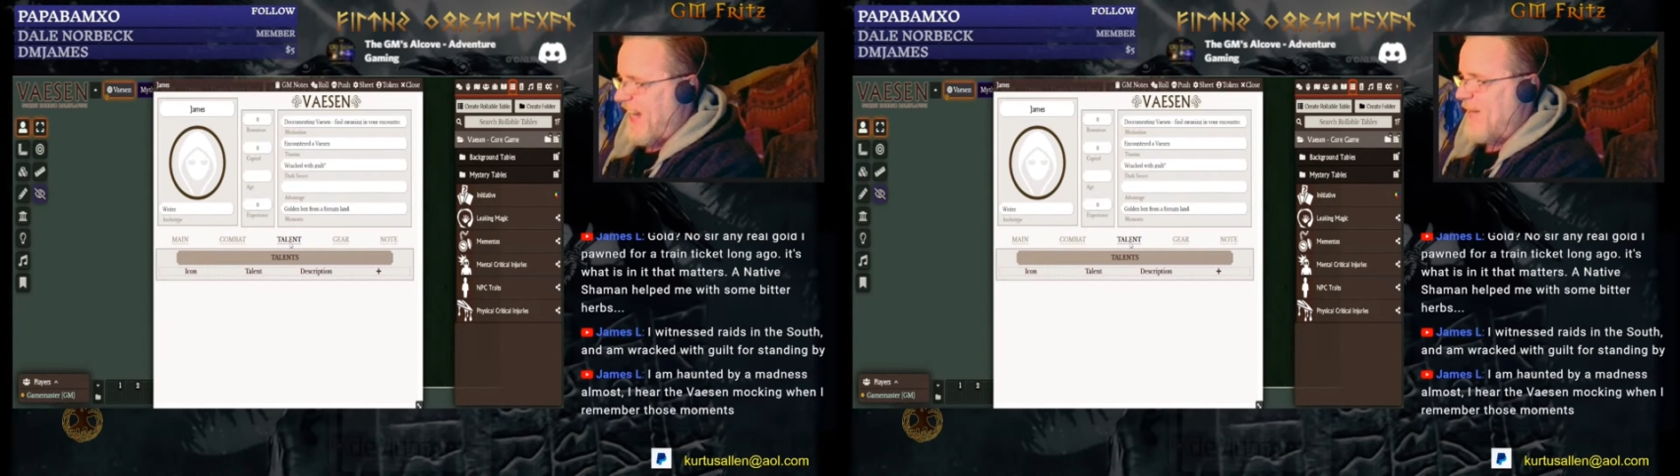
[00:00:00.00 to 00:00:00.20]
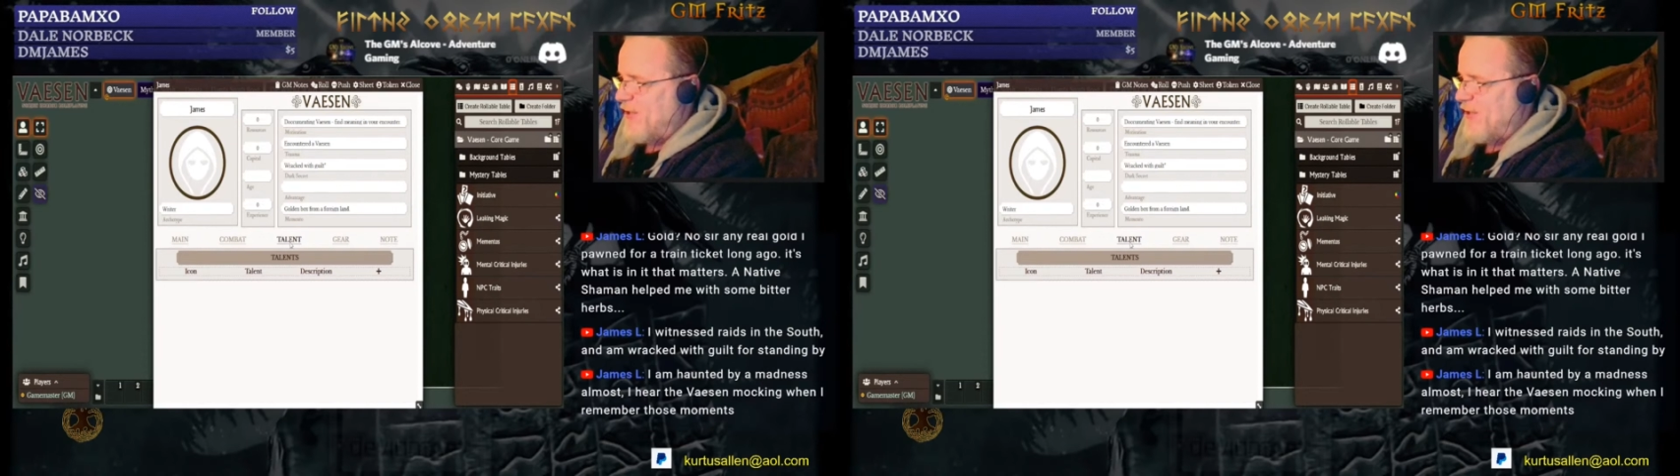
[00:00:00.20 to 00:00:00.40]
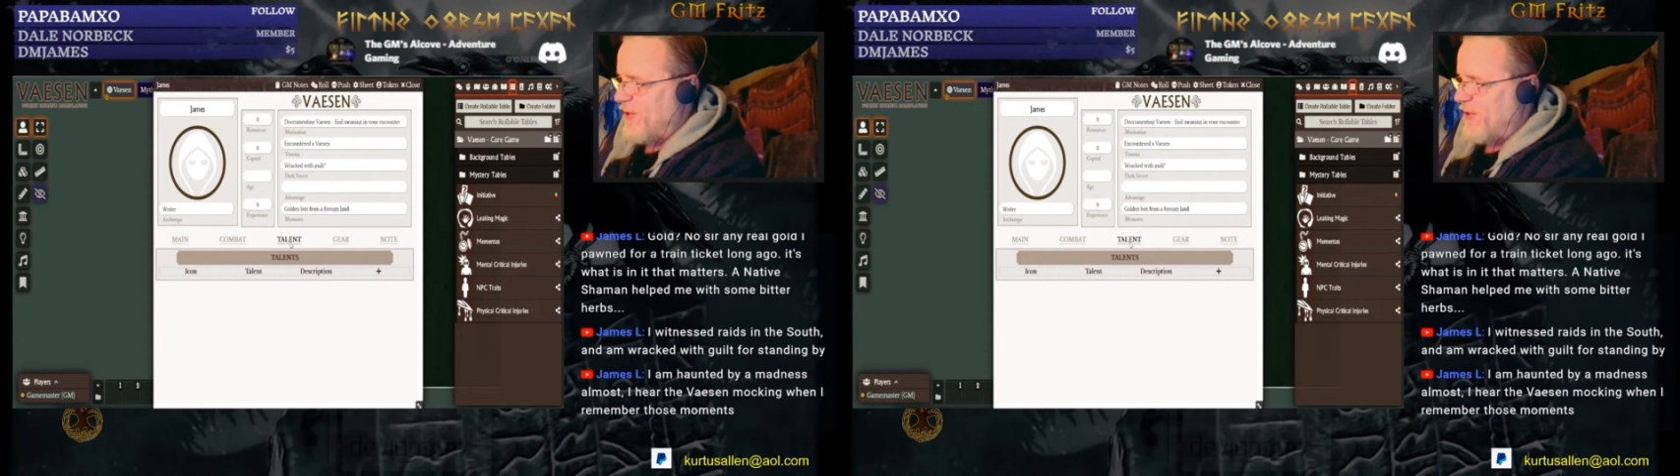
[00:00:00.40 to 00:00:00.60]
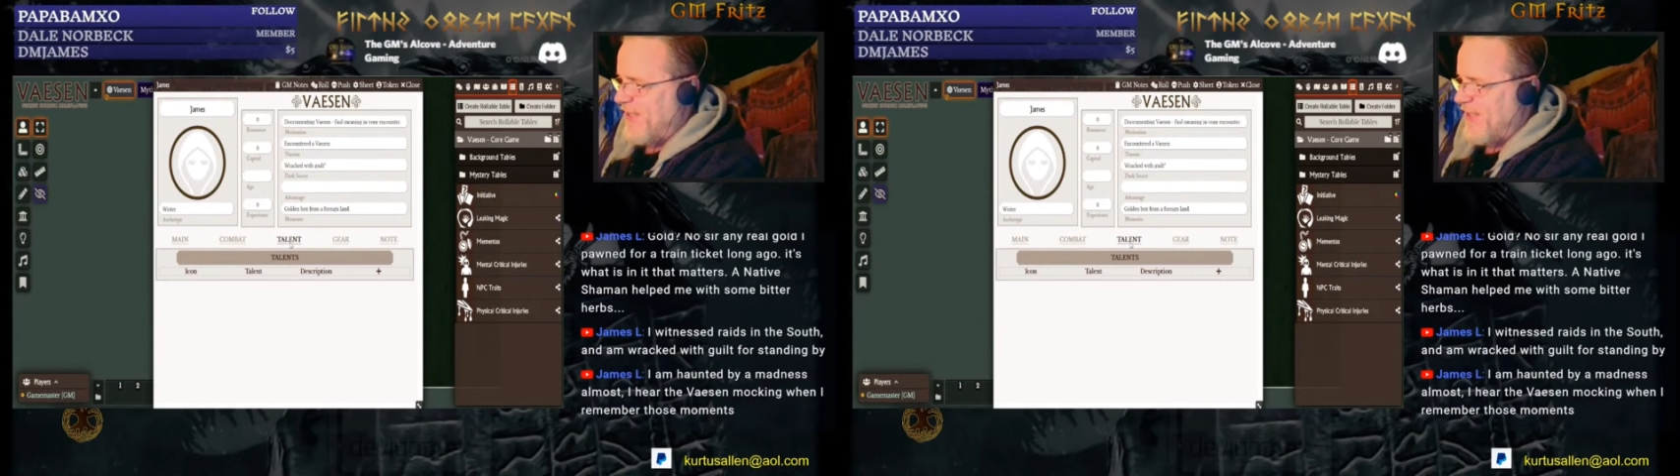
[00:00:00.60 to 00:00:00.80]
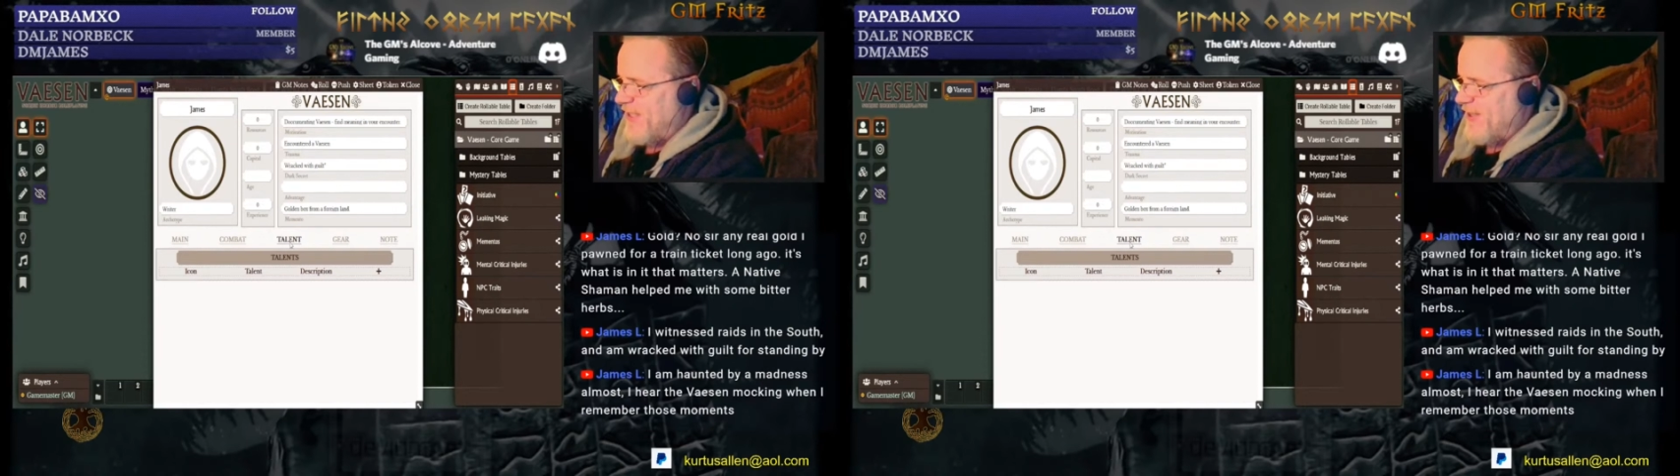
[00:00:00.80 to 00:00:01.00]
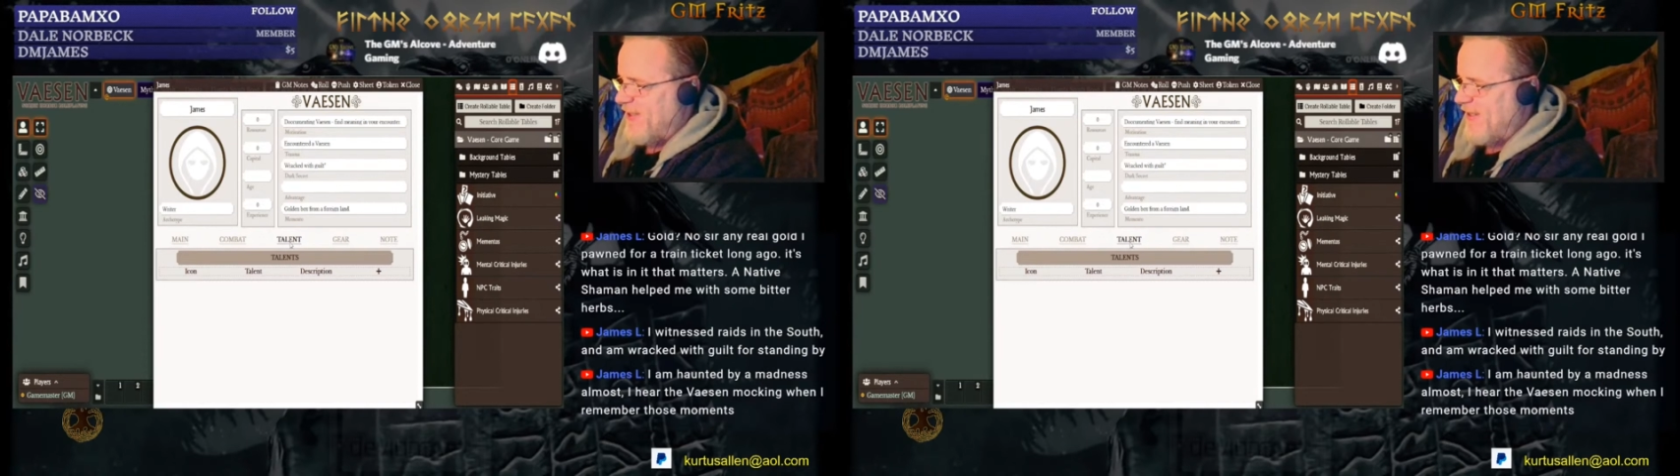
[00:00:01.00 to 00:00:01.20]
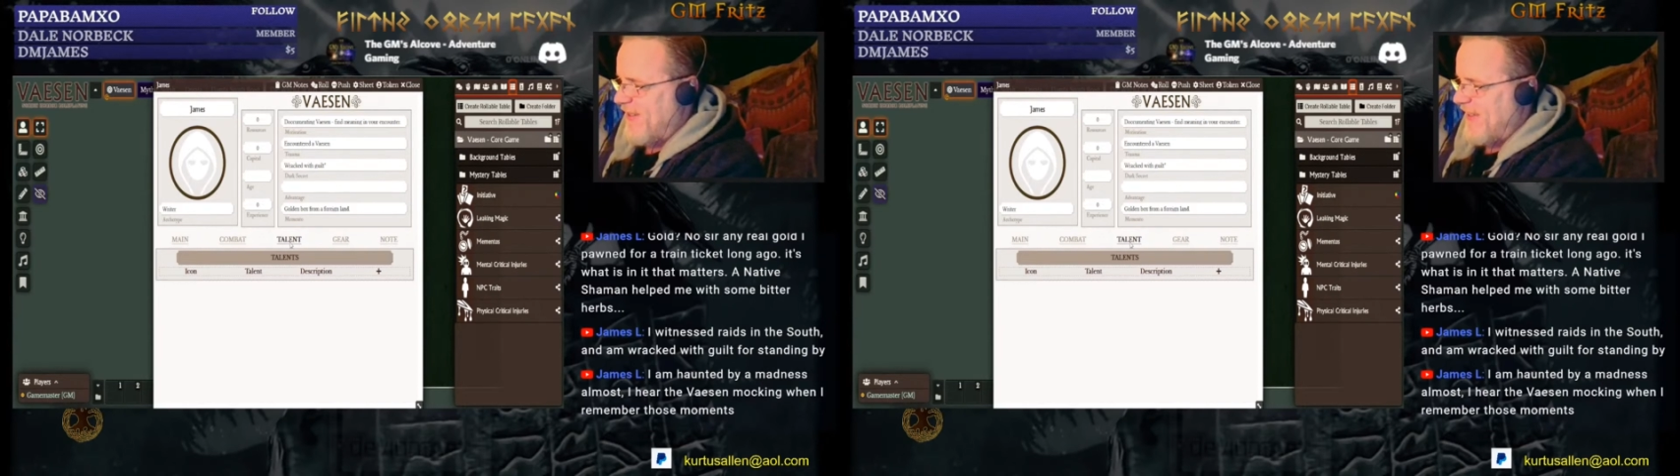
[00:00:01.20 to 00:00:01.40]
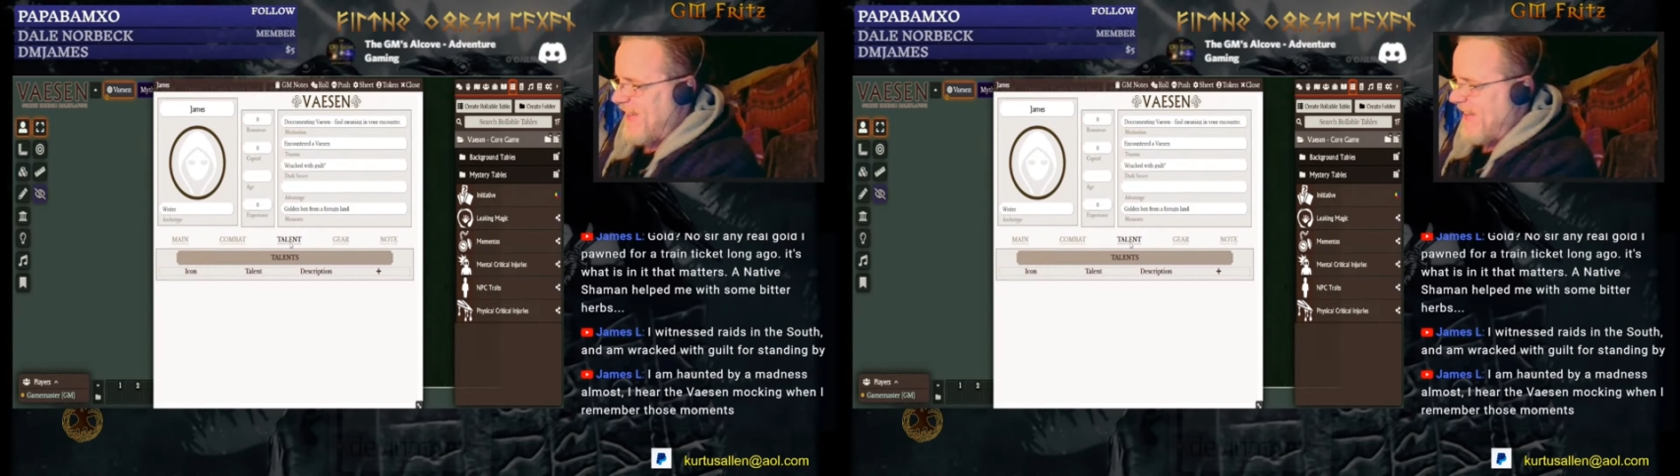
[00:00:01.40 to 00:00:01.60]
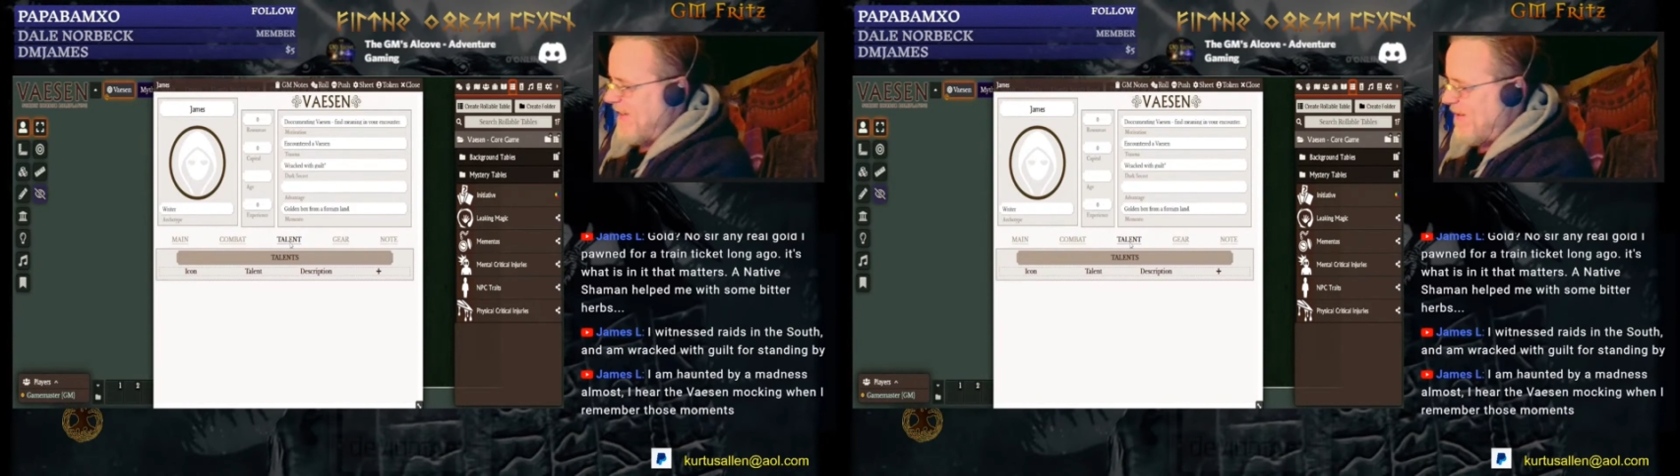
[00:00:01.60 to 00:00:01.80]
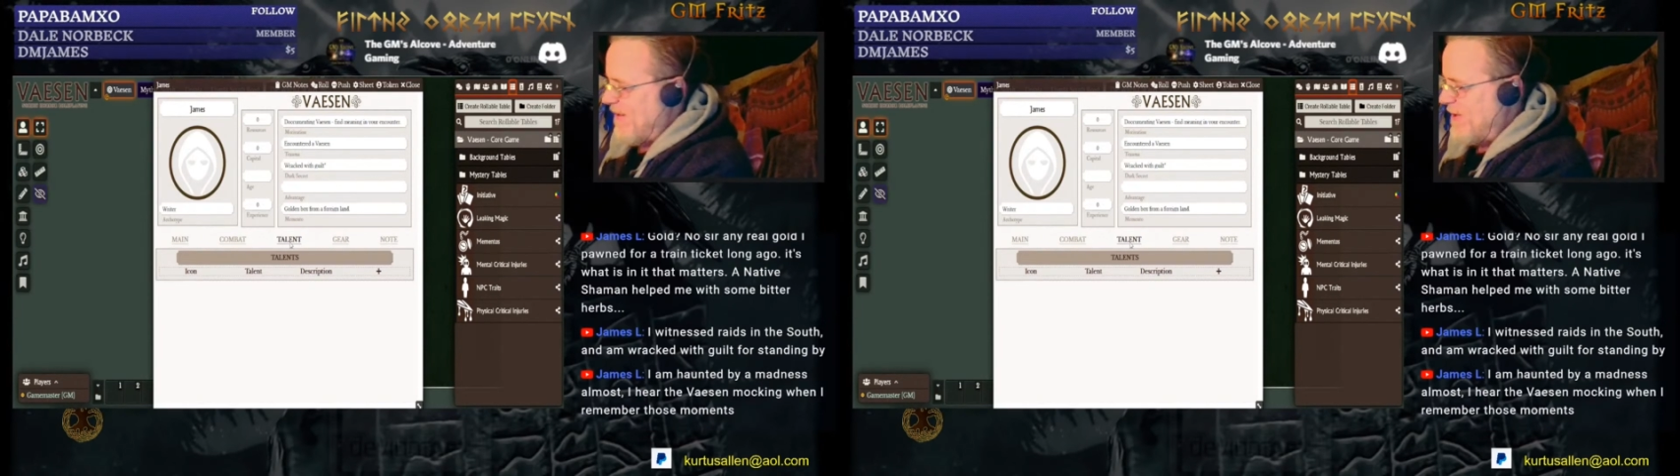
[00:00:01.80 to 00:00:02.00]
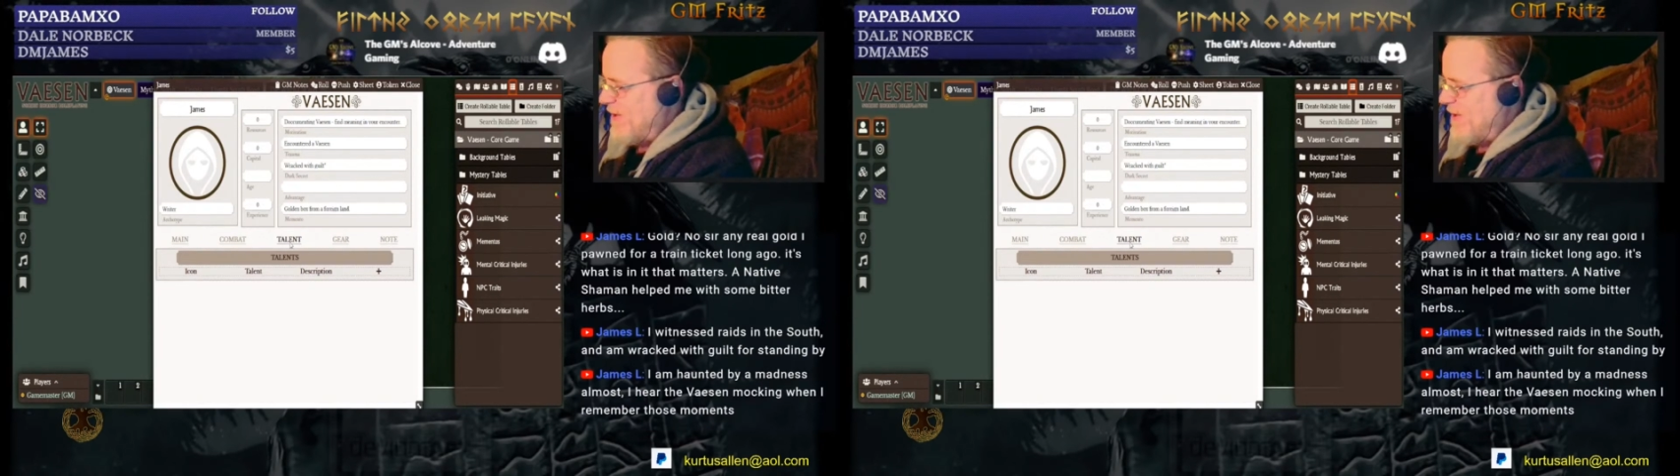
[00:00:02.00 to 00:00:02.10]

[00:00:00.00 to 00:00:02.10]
a journalist. Let's